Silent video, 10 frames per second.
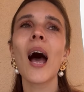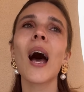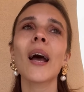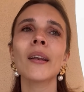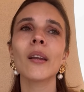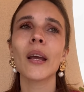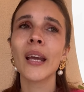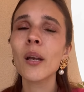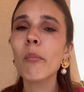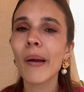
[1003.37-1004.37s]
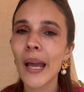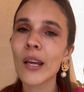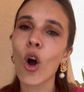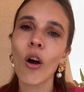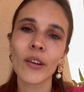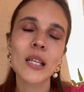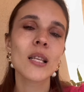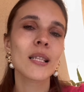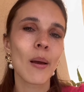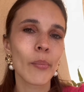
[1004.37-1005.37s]
And in May,
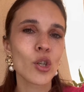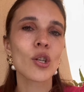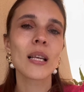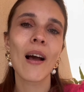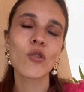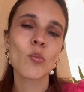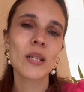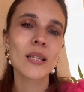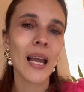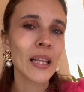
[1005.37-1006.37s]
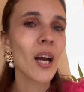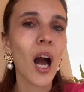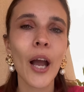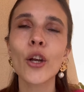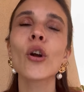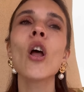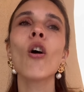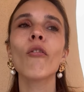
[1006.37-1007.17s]
obviously, temperatures have to be slightly higher.